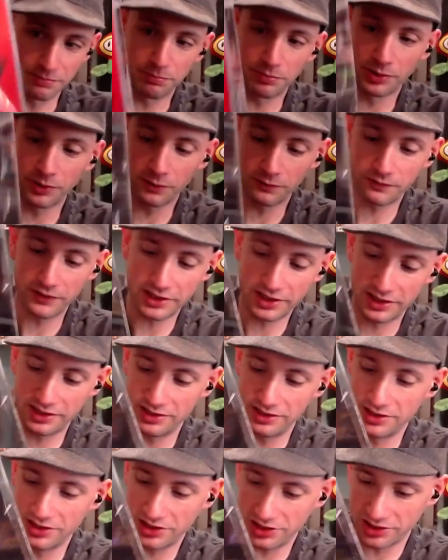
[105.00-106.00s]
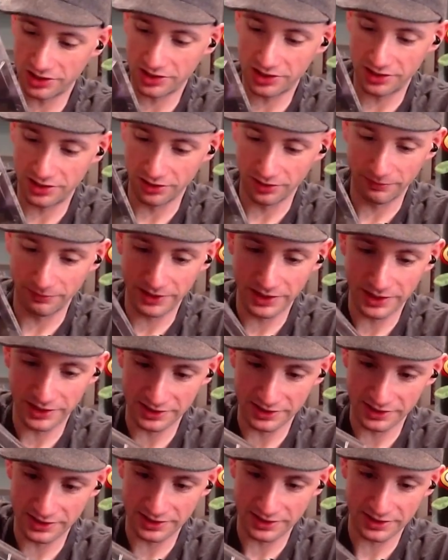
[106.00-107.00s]
perfect condition still because
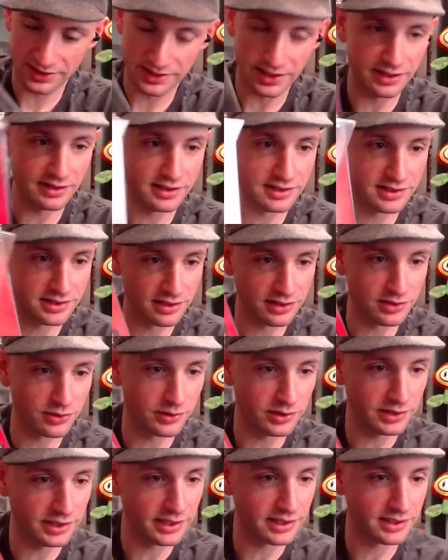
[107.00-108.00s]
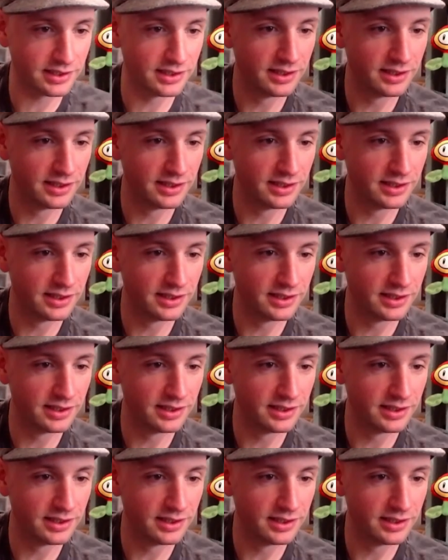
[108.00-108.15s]
it's inside this acrylic